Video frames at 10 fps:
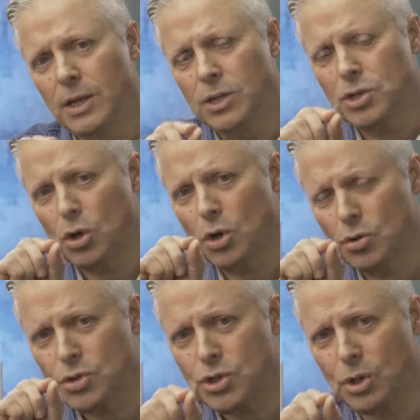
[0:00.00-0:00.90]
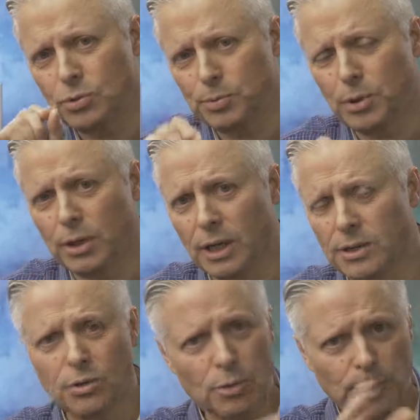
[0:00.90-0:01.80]
So who sold the product?
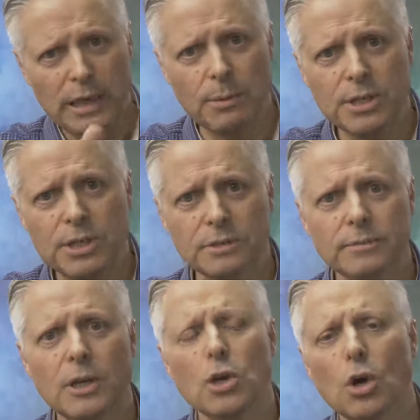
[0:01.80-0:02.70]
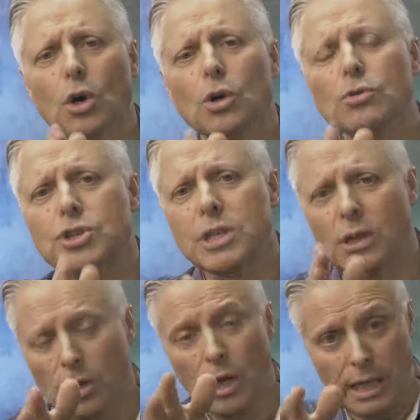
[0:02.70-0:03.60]
Do you pay commission?
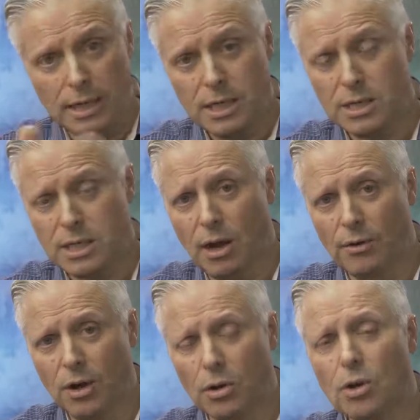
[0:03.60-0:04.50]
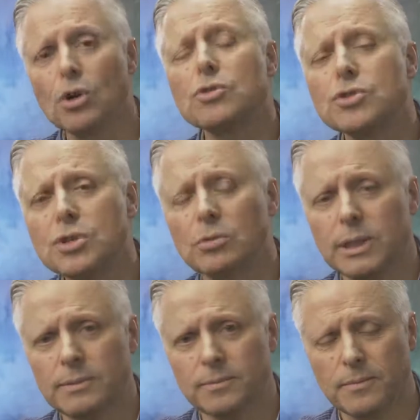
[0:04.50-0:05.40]
In this scenario, who sold it?